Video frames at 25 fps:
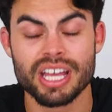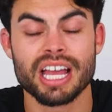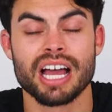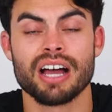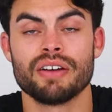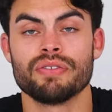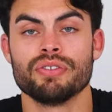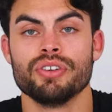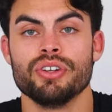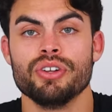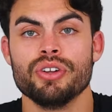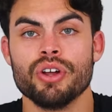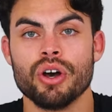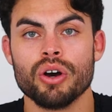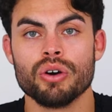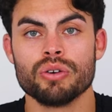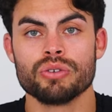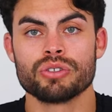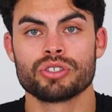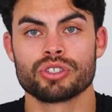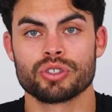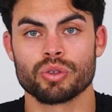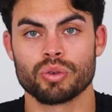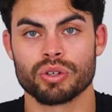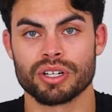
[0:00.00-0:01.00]
They have no
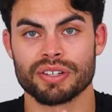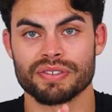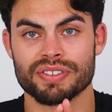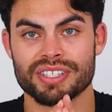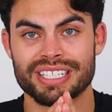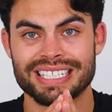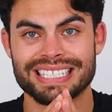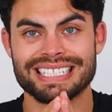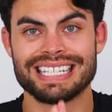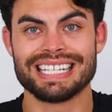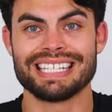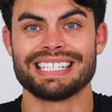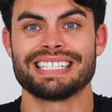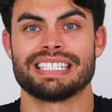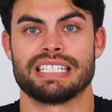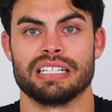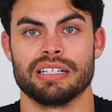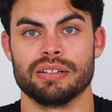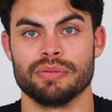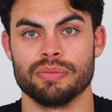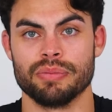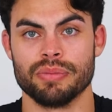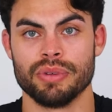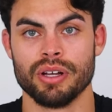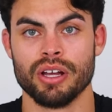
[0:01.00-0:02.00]
sort of
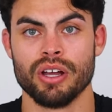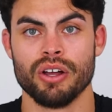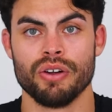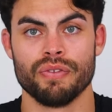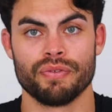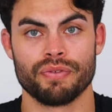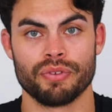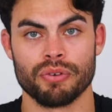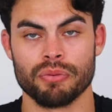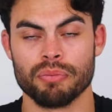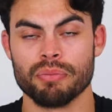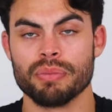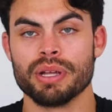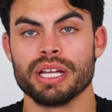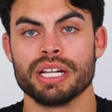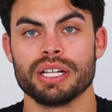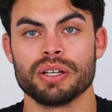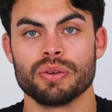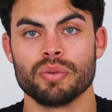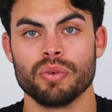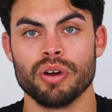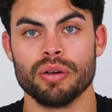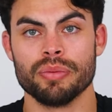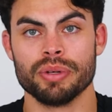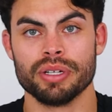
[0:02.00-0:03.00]
system for
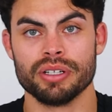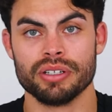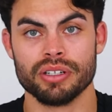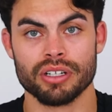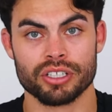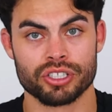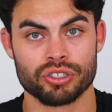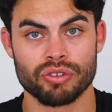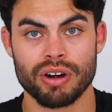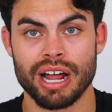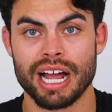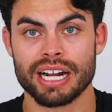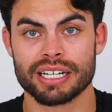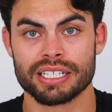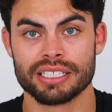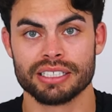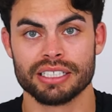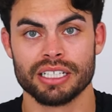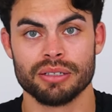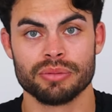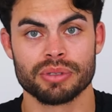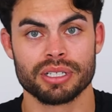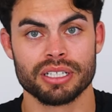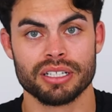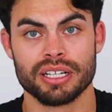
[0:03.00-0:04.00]
meeting women, attracting
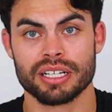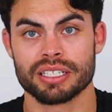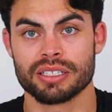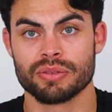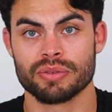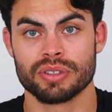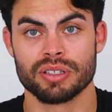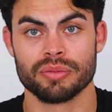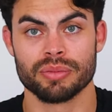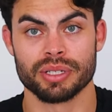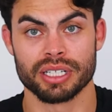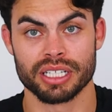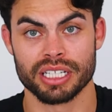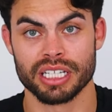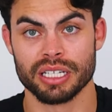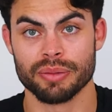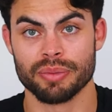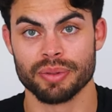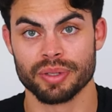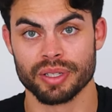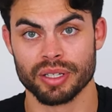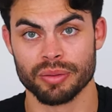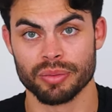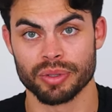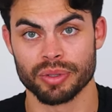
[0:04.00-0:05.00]
them, connecting with them, and
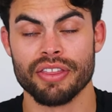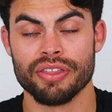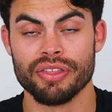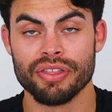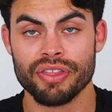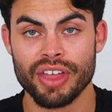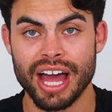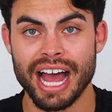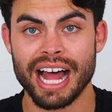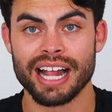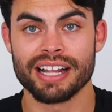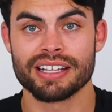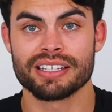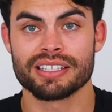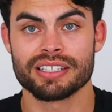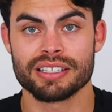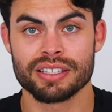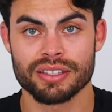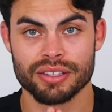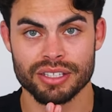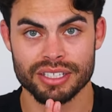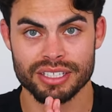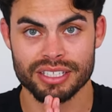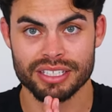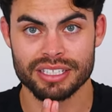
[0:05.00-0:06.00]
keeping And that's
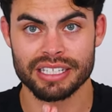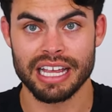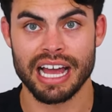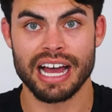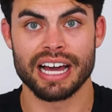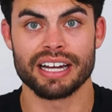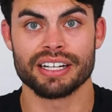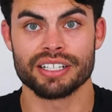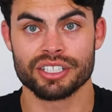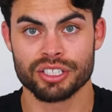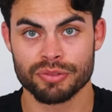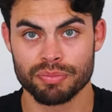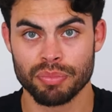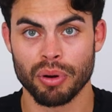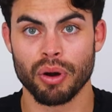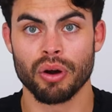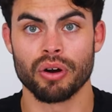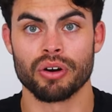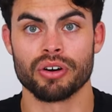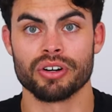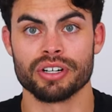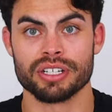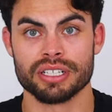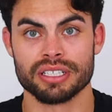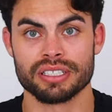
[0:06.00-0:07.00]
the saddest
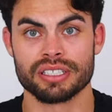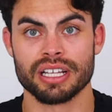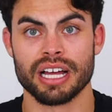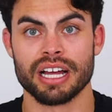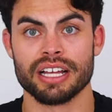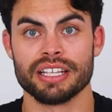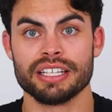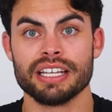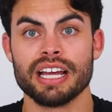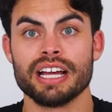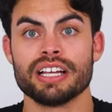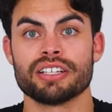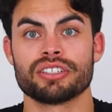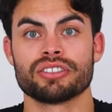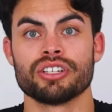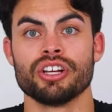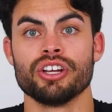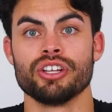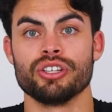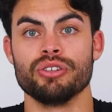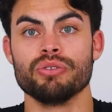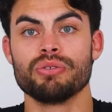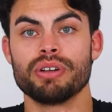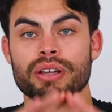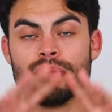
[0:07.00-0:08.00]
part, is that yes,
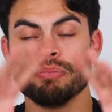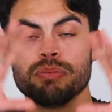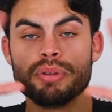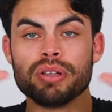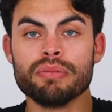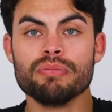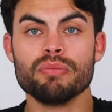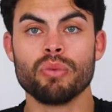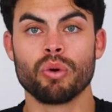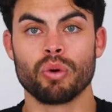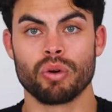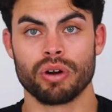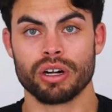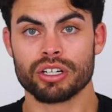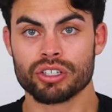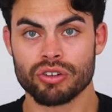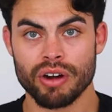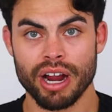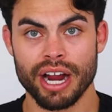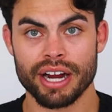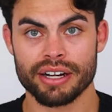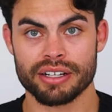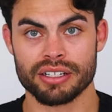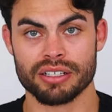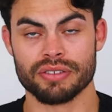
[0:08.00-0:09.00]
you can be more
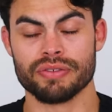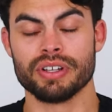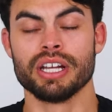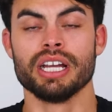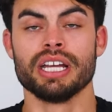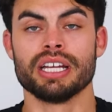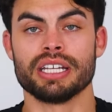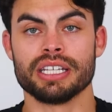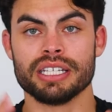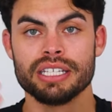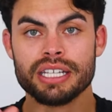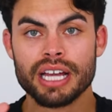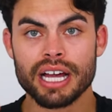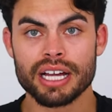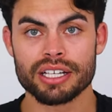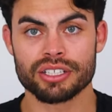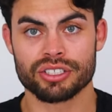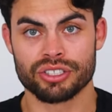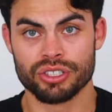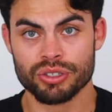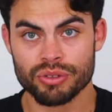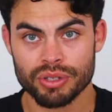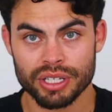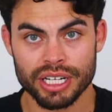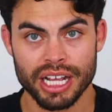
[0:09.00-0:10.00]
attractive.
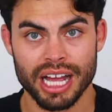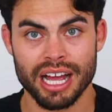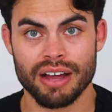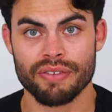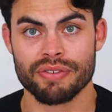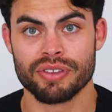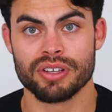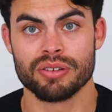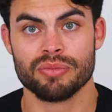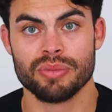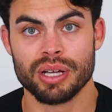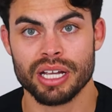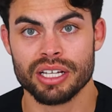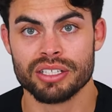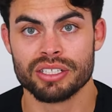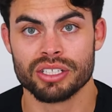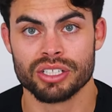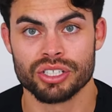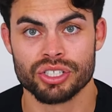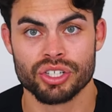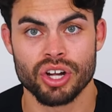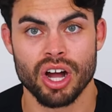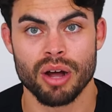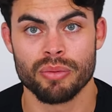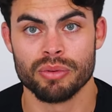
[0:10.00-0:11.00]
Yes, you can have the
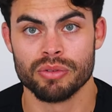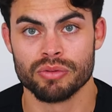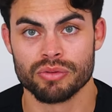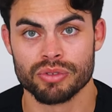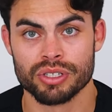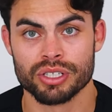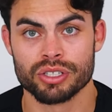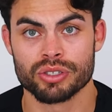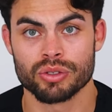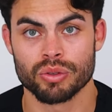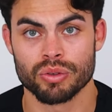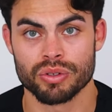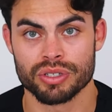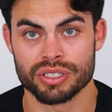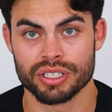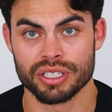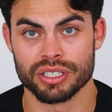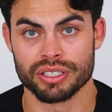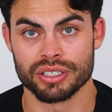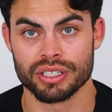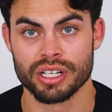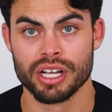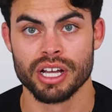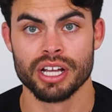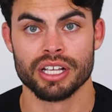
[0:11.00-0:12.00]
amazing job and
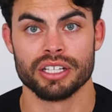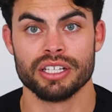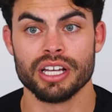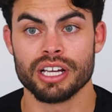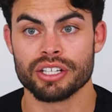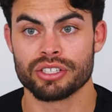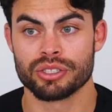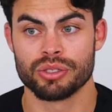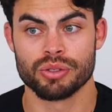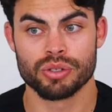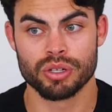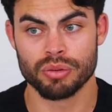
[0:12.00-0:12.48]
resources. Yes,